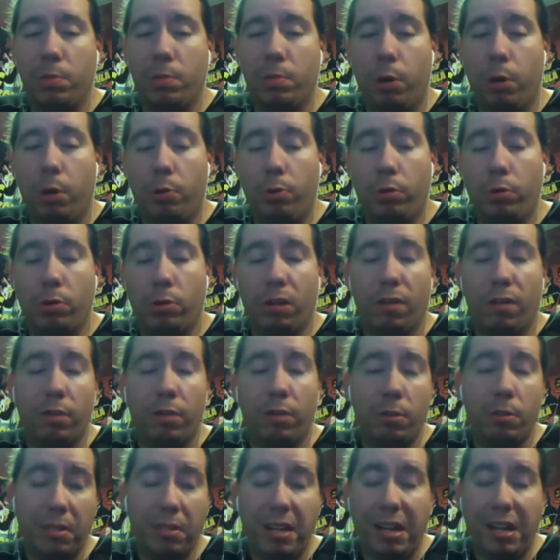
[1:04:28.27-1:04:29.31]
Postal Service,
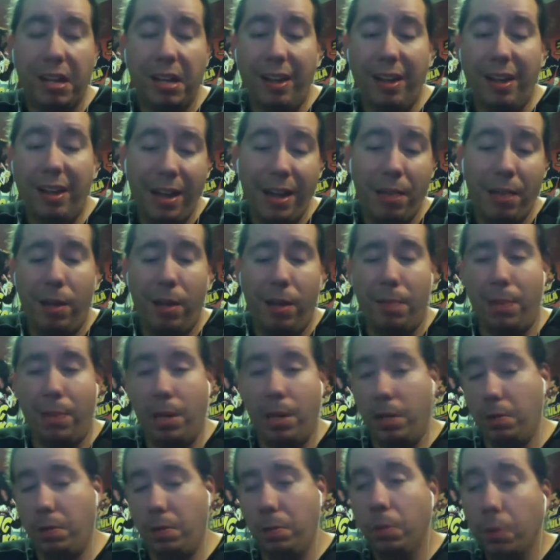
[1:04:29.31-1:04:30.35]
because I like my
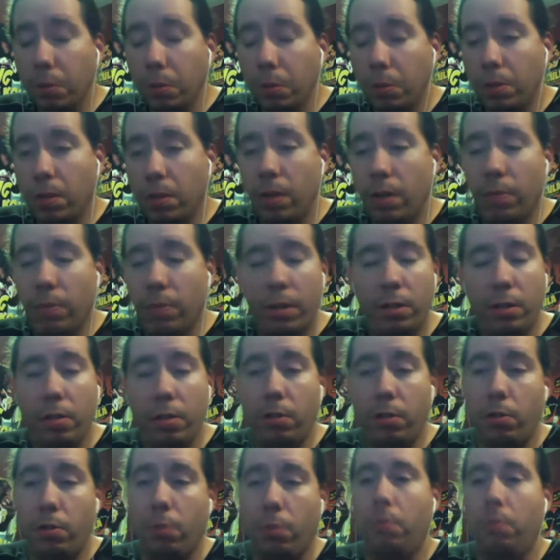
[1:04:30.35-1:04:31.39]
mail. I really
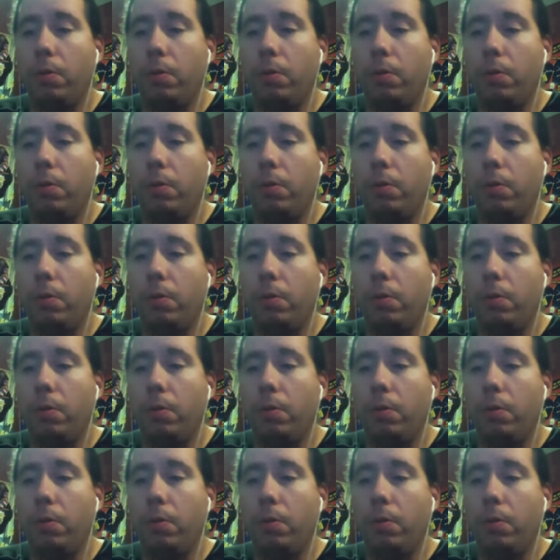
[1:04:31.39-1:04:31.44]
do.